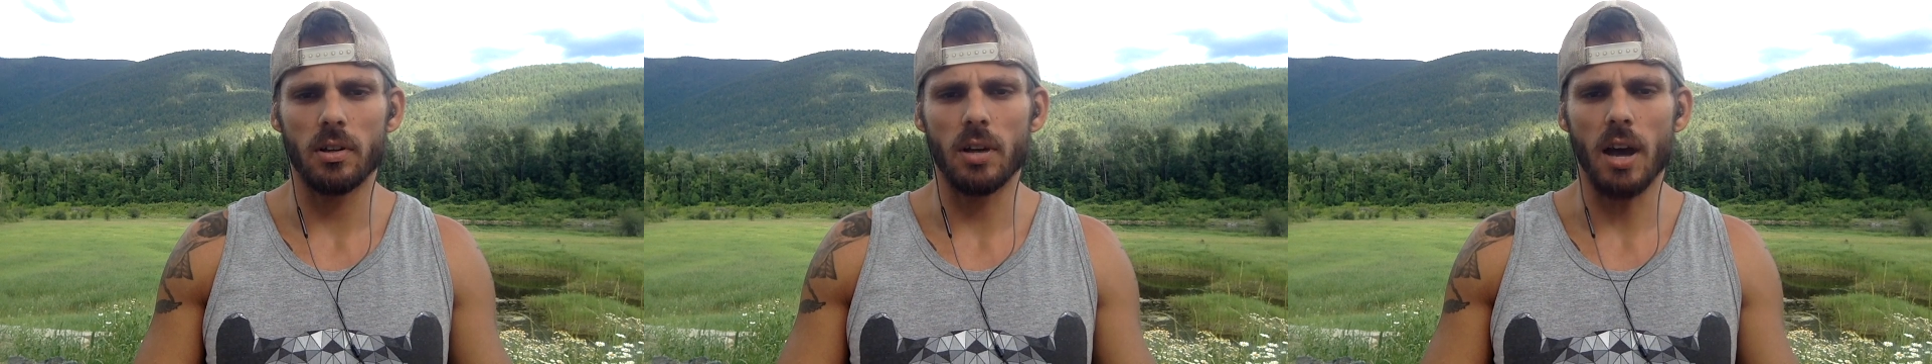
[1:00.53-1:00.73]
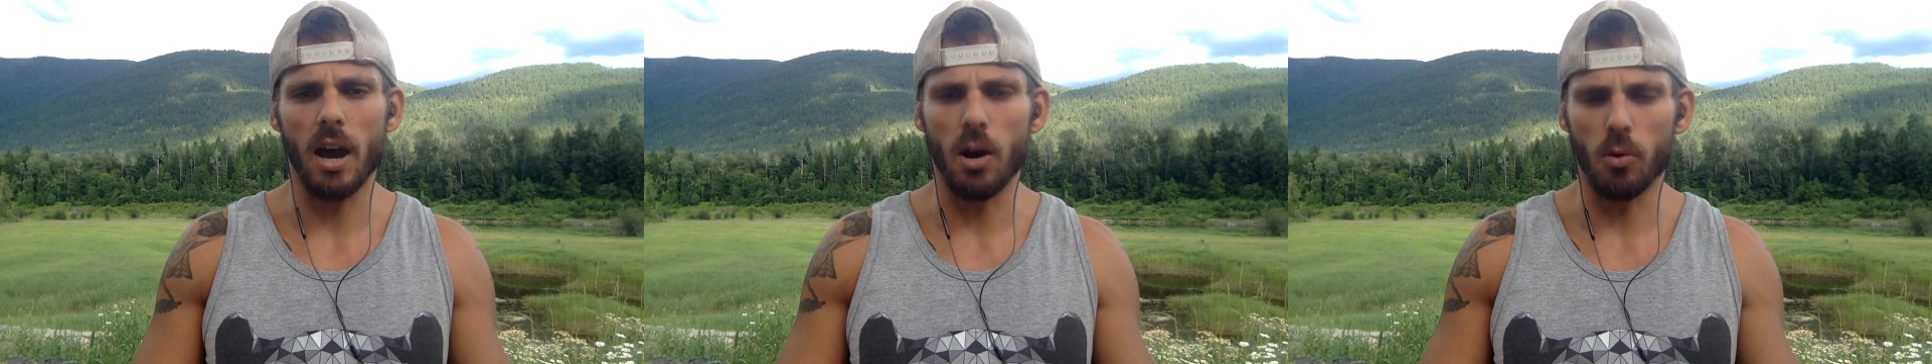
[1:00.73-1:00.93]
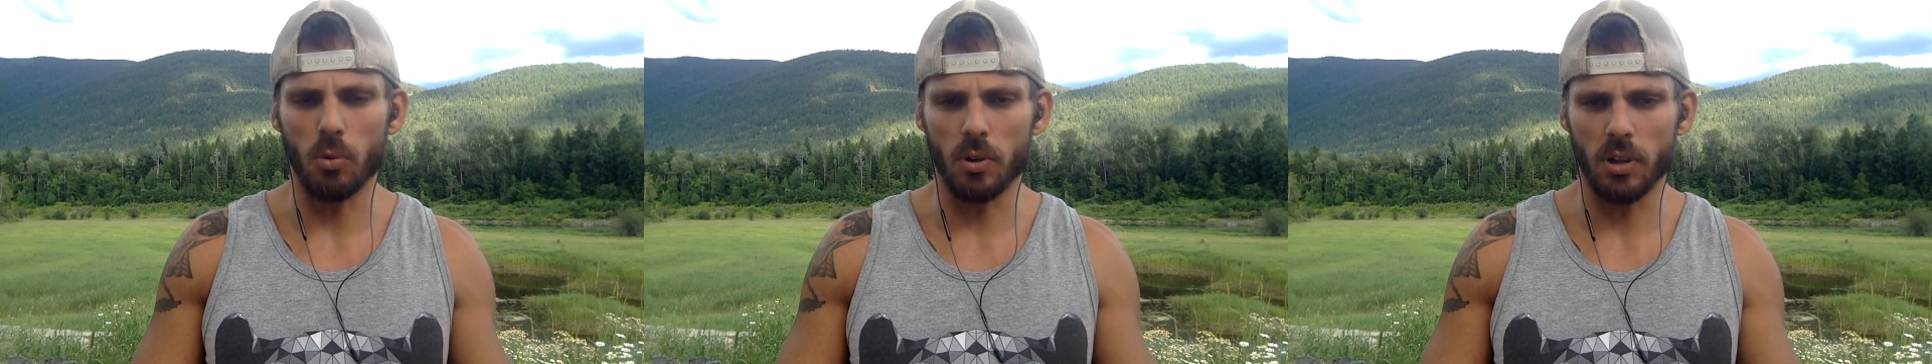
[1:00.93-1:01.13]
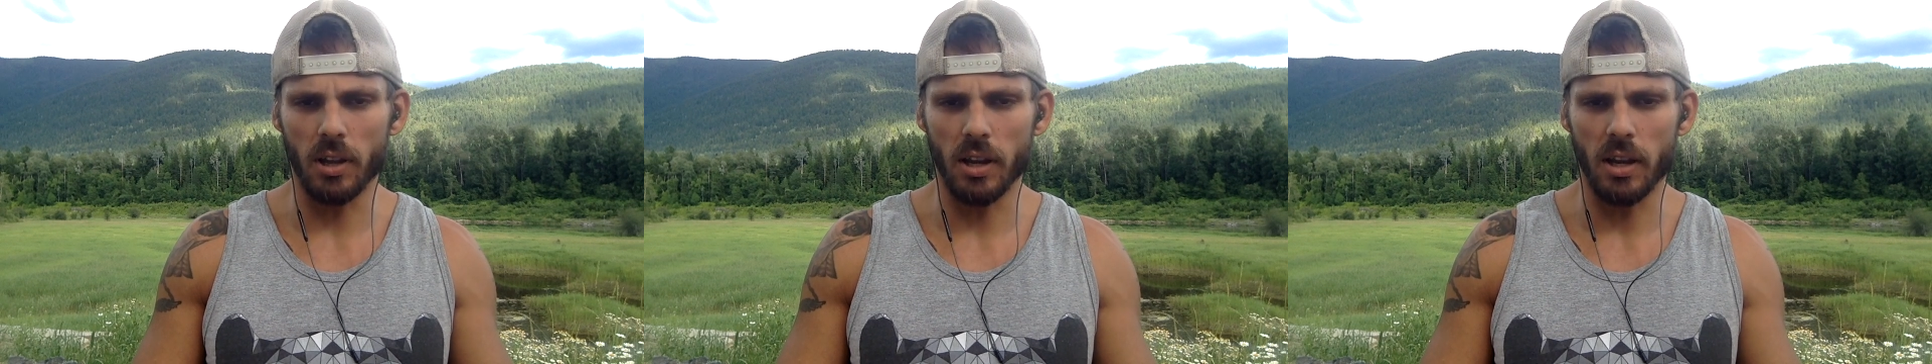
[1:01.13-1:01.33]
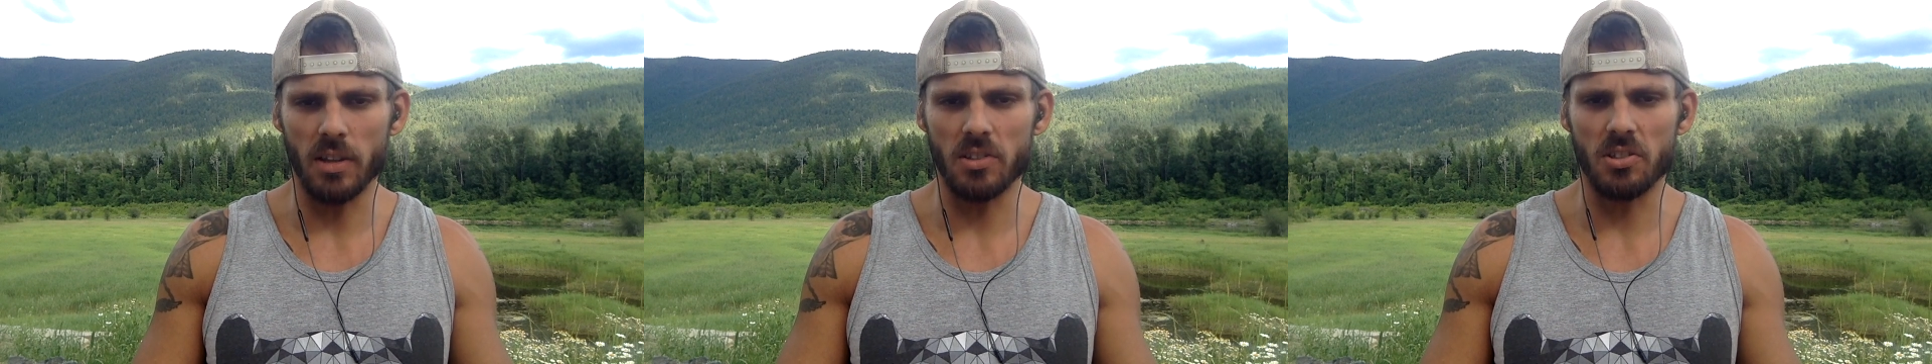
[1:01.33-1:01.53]

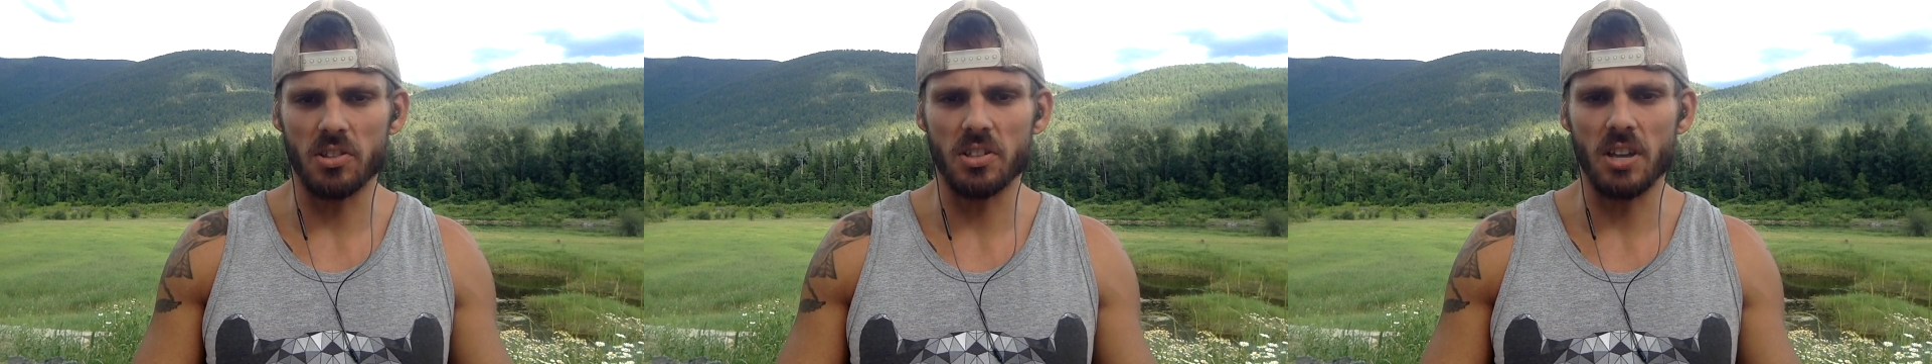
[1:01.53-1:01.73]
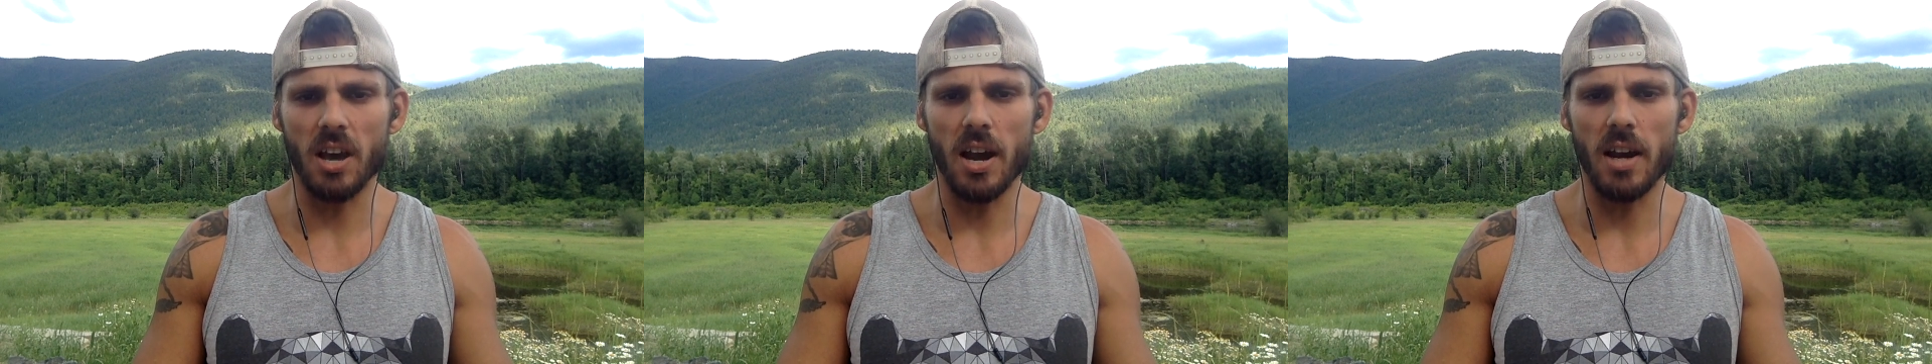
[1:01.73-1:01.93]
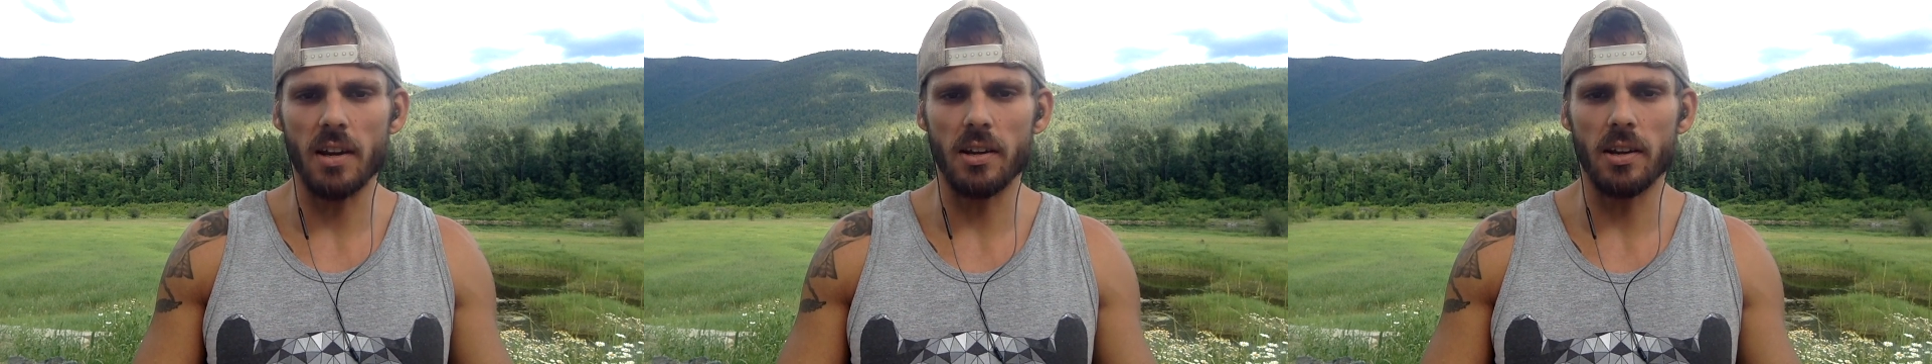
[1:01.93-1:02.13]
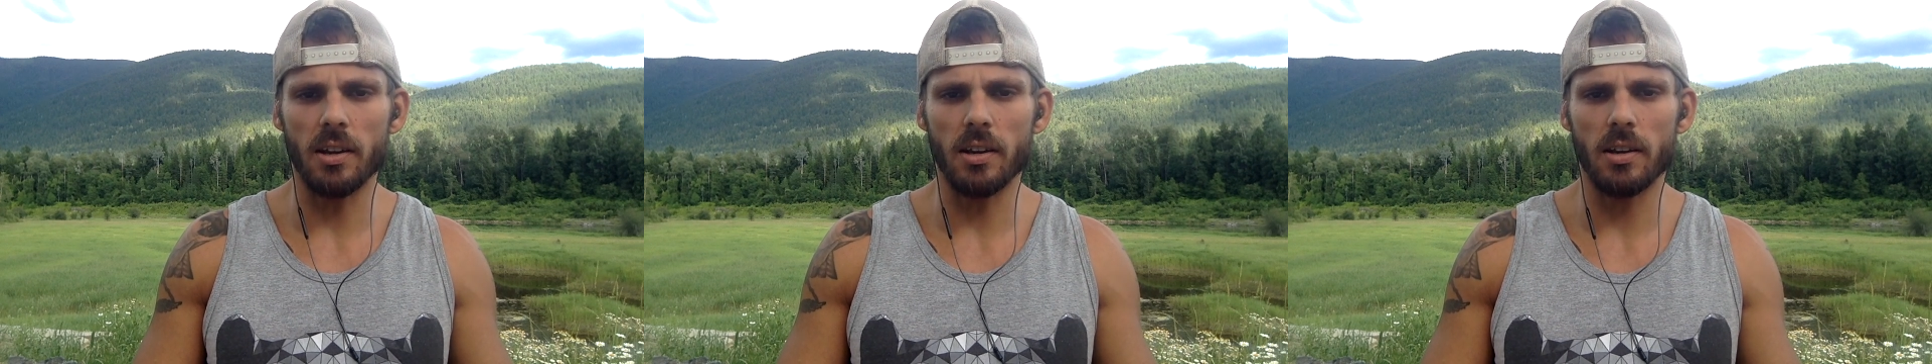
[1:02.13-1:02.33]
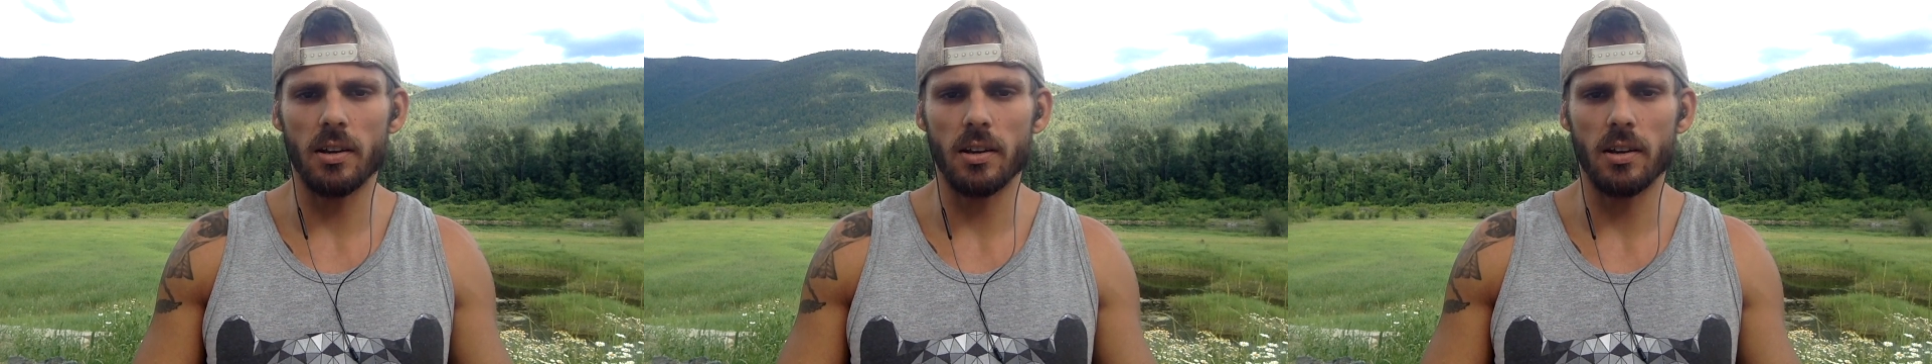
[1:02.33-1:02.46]
outwardly in society